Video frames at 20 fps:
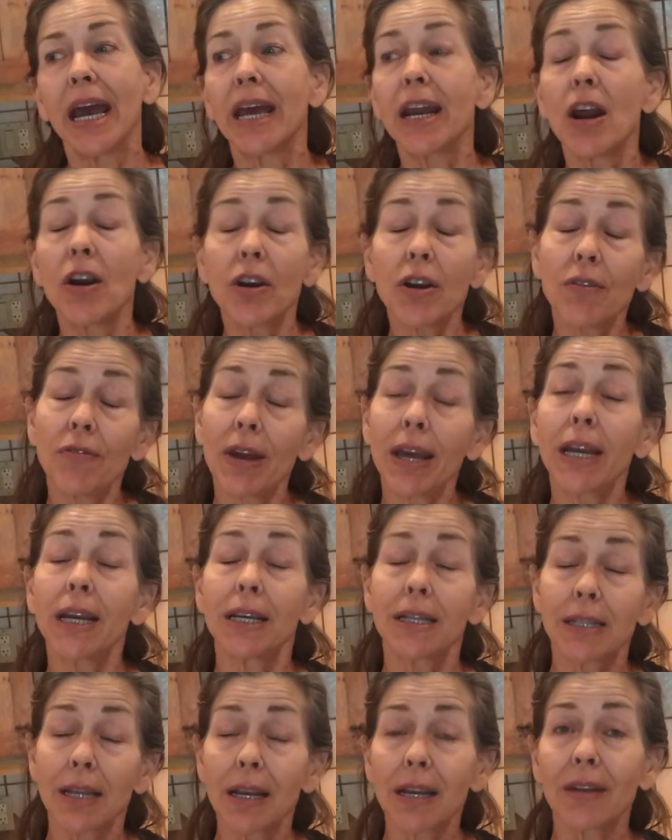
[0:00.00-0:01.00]
and
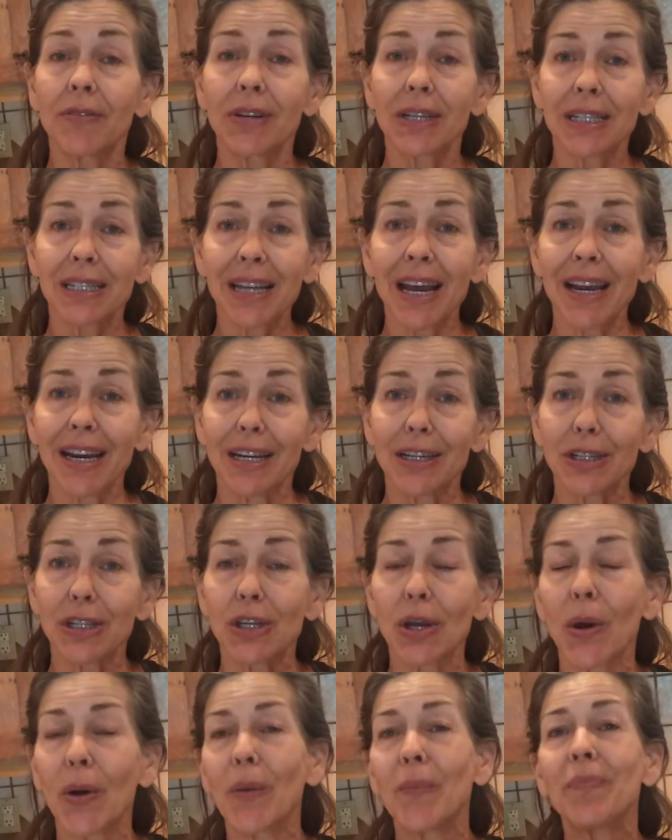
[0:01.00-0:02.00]
Ayurveda is a living science.
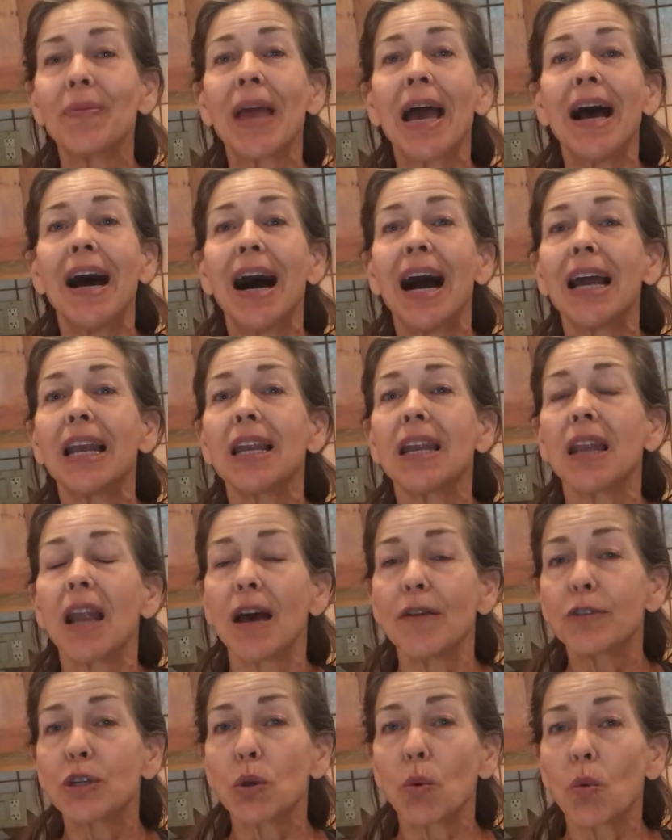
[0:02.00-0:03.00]
So I
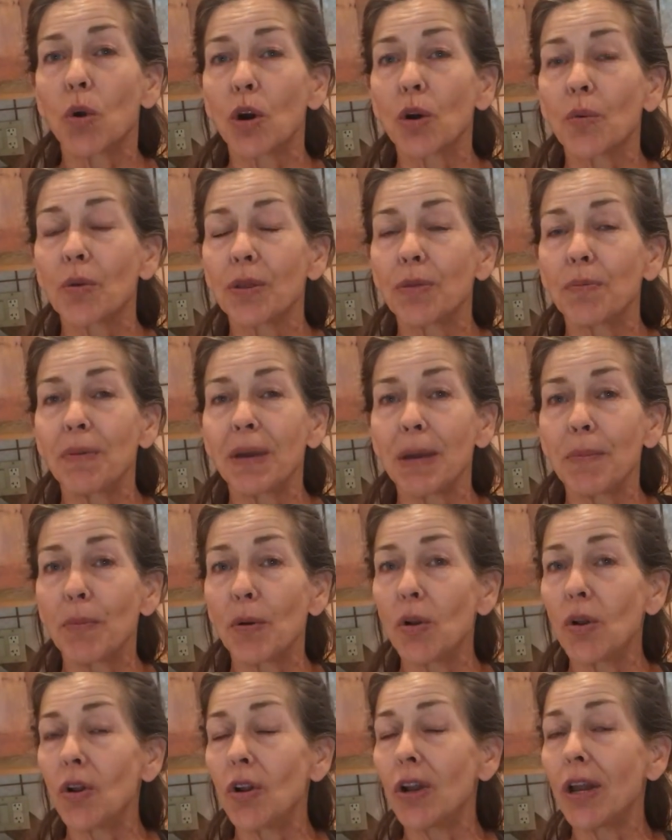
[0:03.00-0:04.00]
love to work with
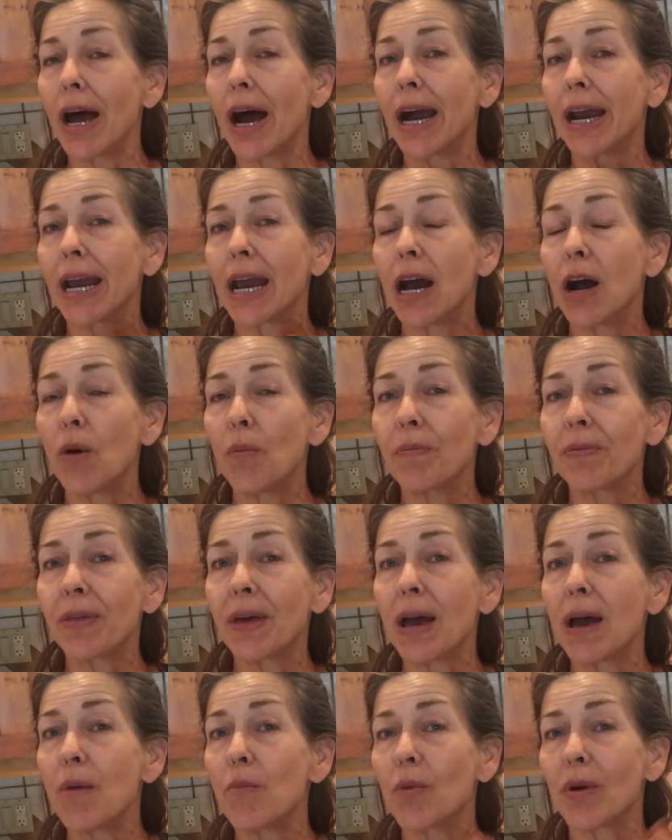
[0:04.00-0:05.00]
people. I help
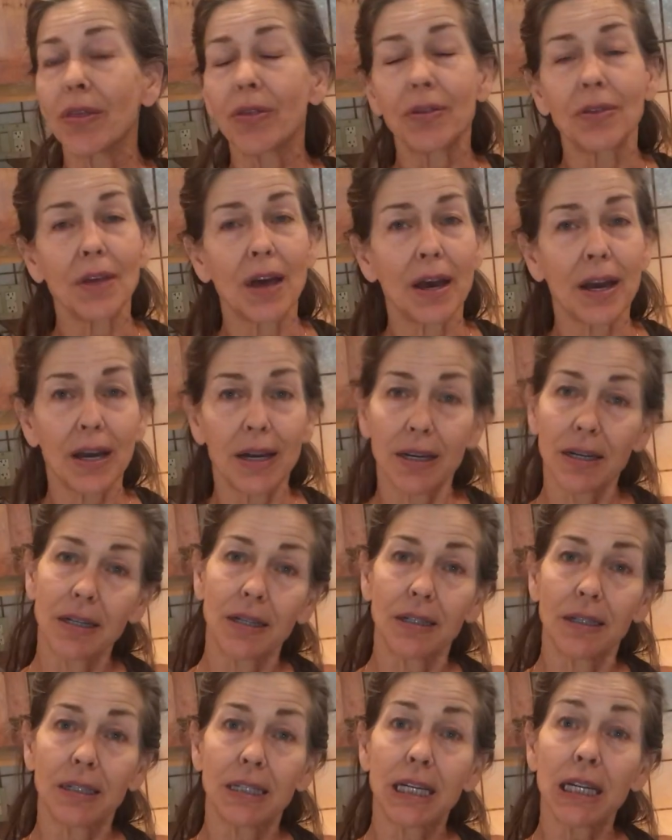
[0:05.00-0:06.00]
them with
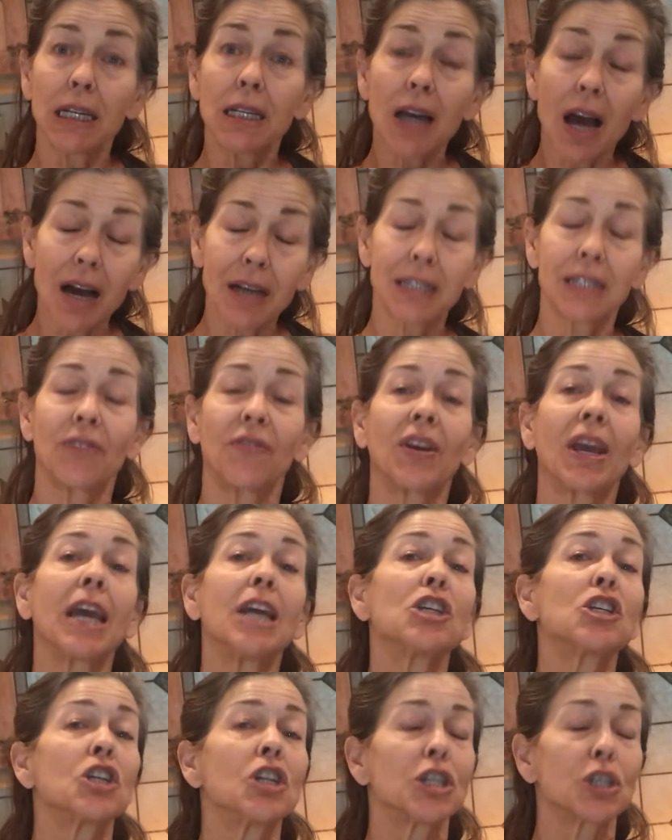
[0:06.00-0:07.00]

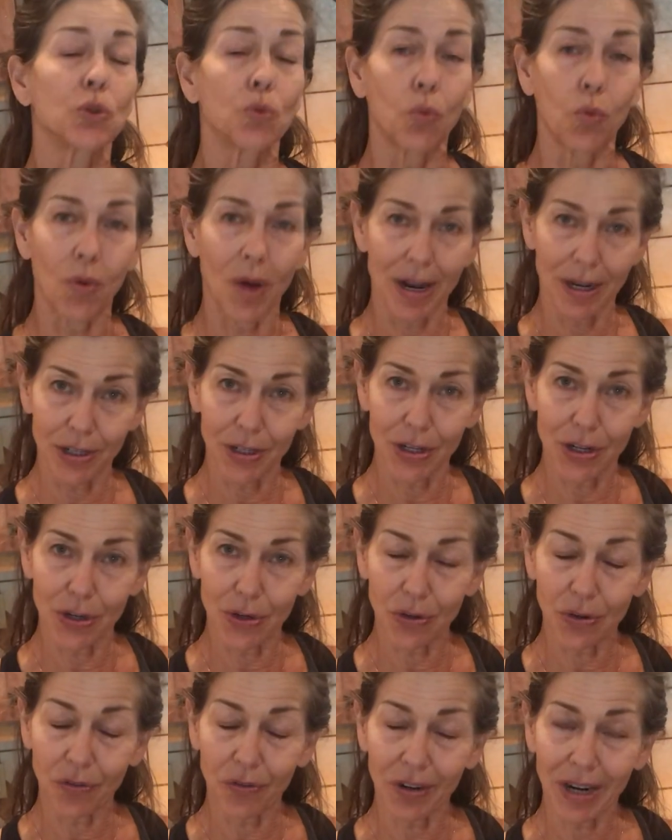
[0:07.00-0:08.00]
detoxification as well as
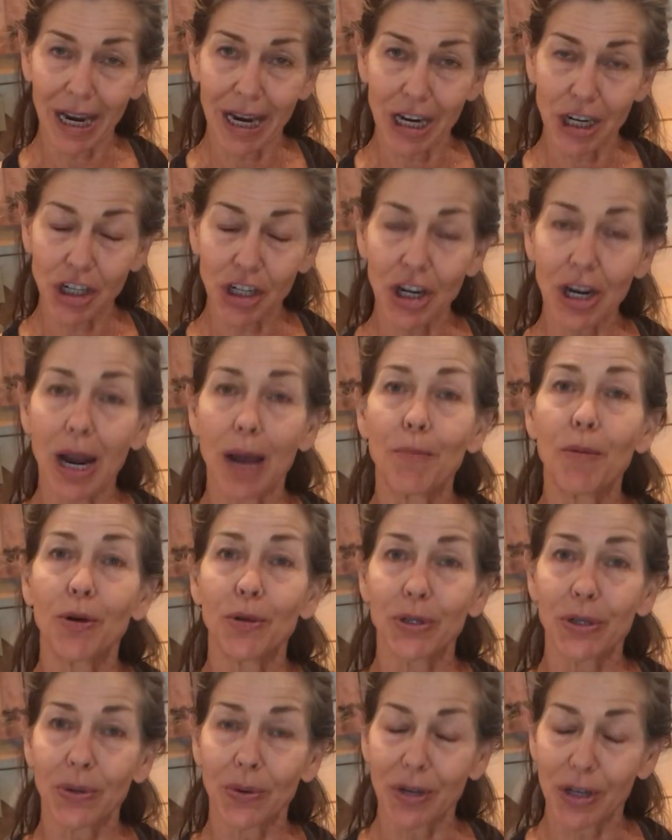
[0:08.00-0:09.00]
nutrification. I'm
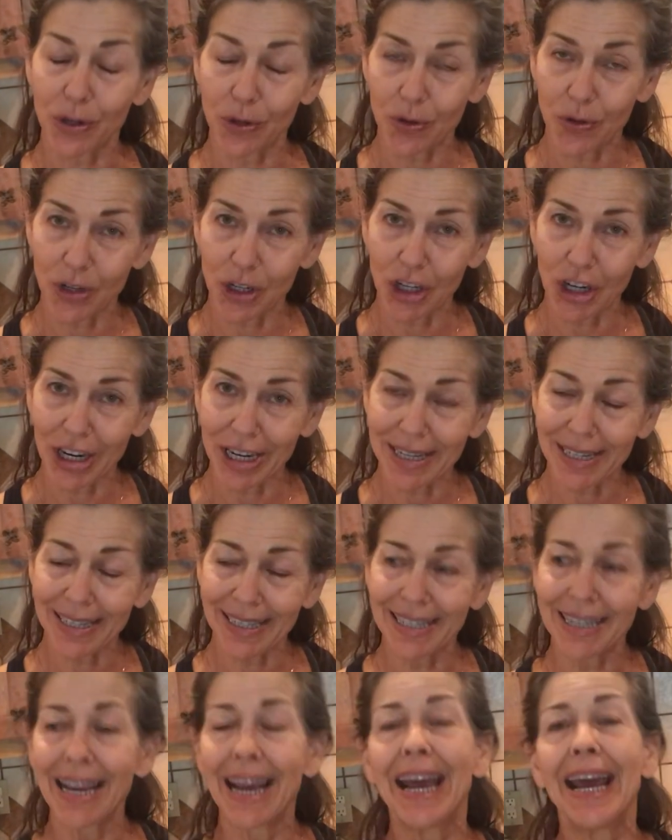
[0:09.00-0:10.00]
also a
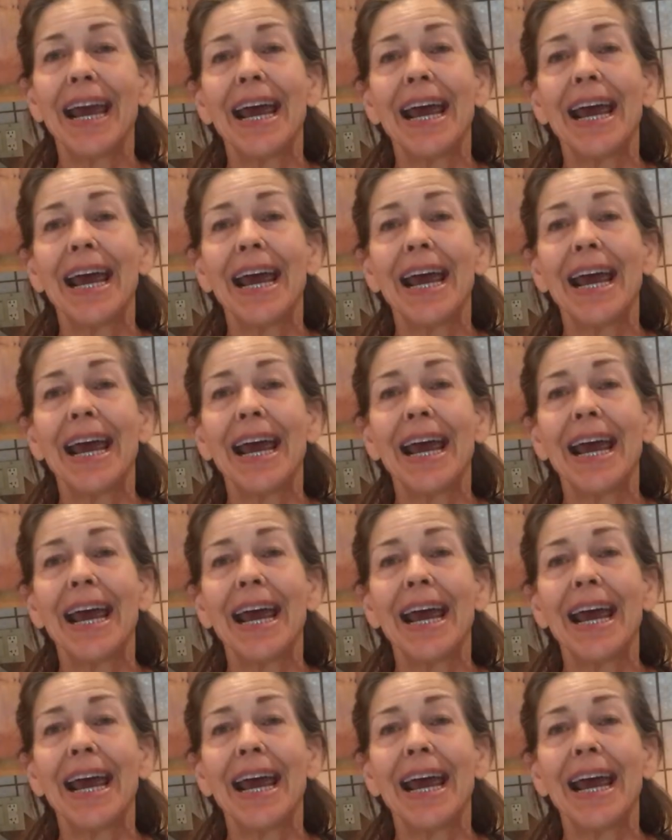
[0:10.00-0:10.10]
nutritionist